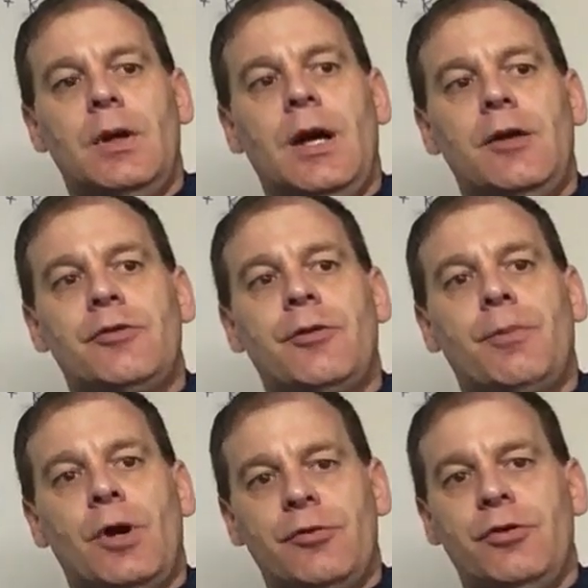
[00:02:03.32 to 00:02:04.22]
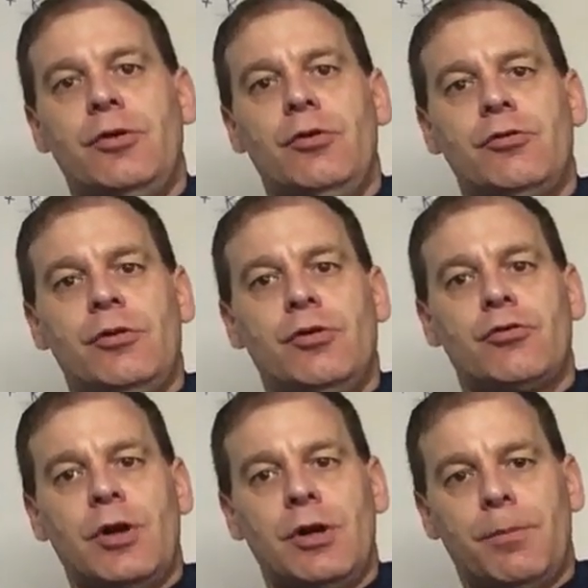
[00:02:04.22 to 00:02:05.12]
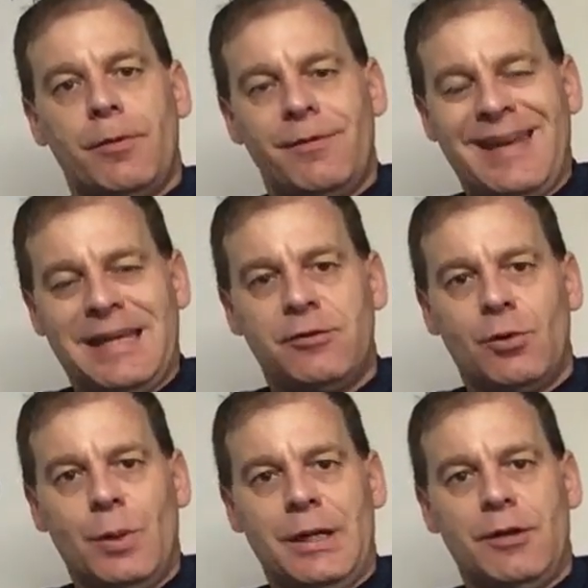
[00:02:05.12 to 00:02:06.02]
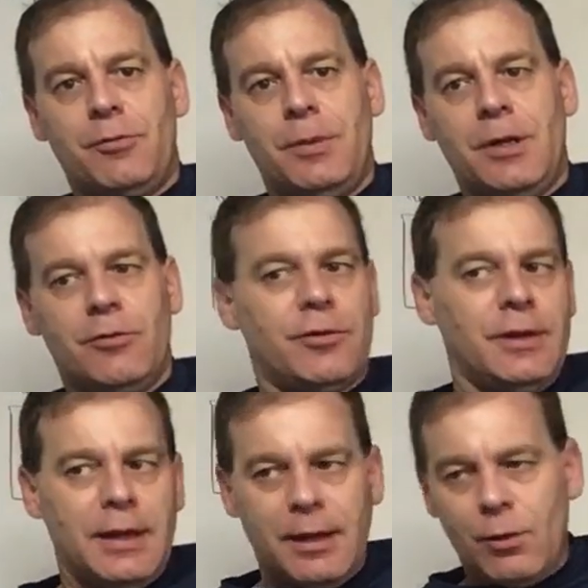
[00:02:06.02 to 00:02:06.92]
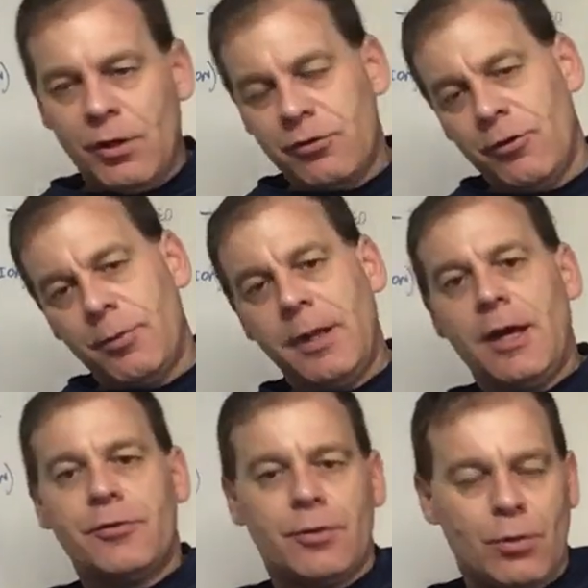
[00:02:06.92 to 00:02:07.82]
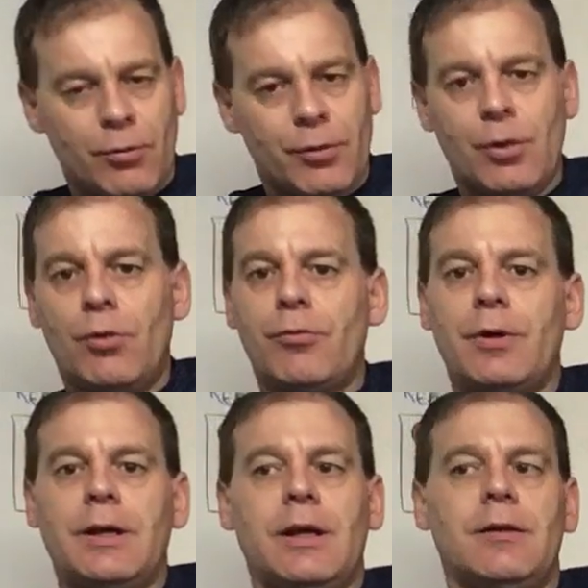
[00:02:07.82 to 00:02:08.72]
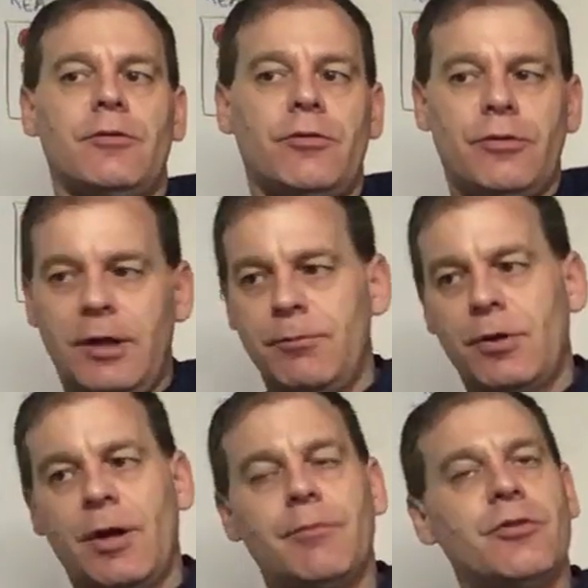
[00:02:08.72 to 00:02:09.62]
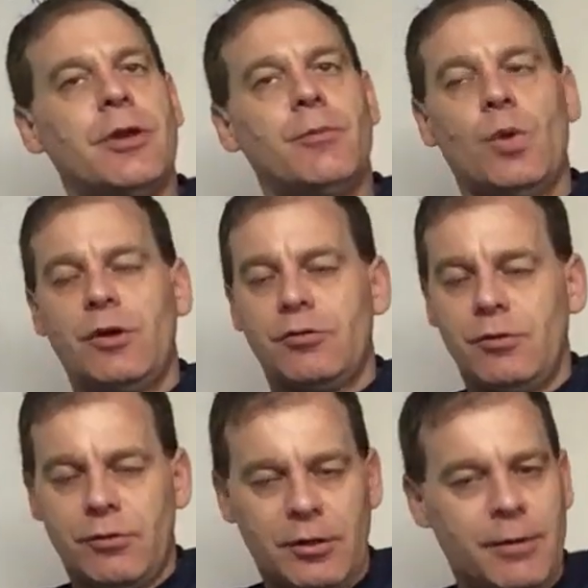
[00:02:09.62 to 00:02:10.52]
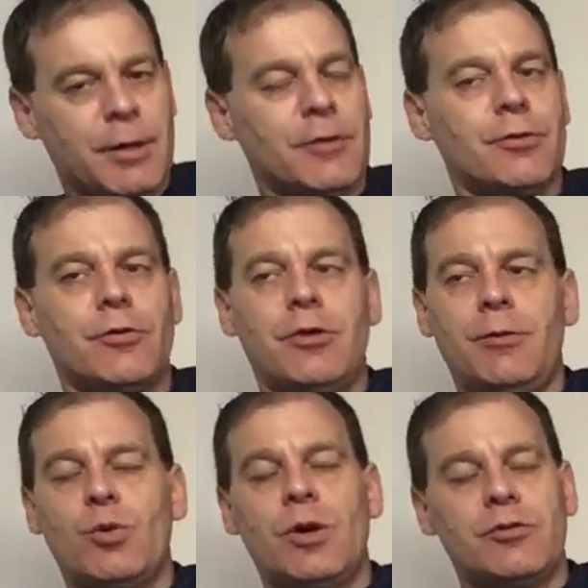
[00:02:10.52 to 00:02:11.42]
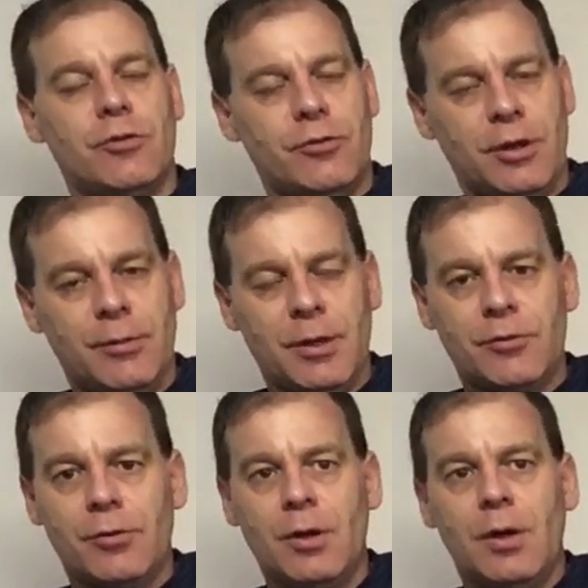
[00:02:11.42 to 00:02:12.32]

As the prosecution, you're trying to protect your witness because the question's been asked over and over again. Same time, same question, same answer, same question, same answer.